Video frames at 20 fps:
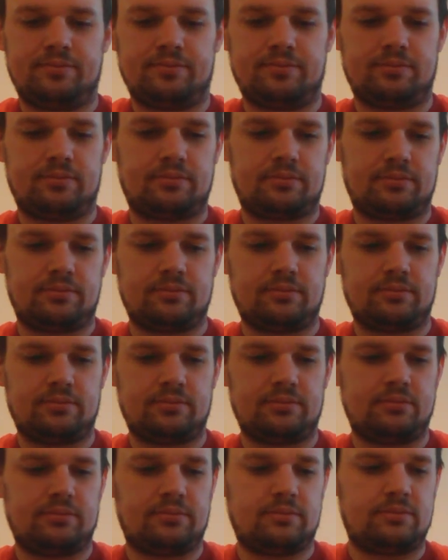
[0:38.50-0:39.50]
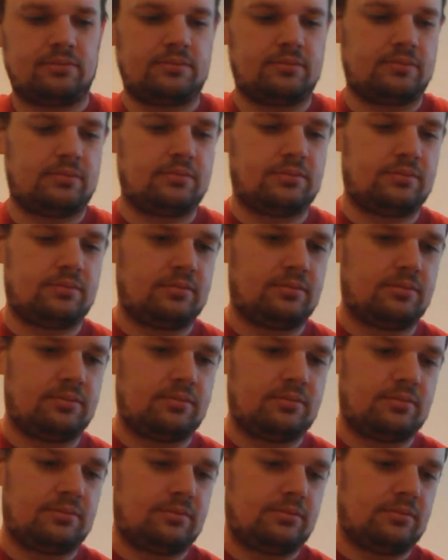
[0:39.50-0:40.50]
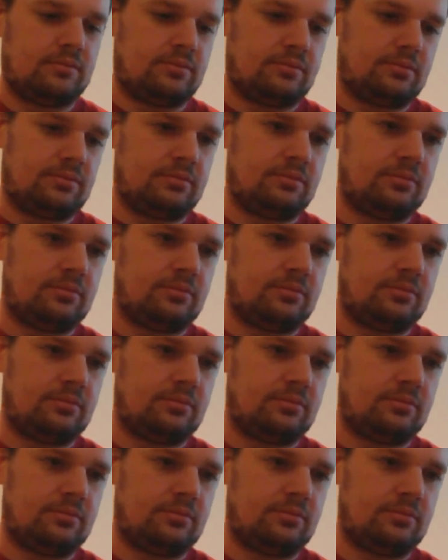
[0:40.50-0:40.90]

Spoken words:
No one is speaking in this clip.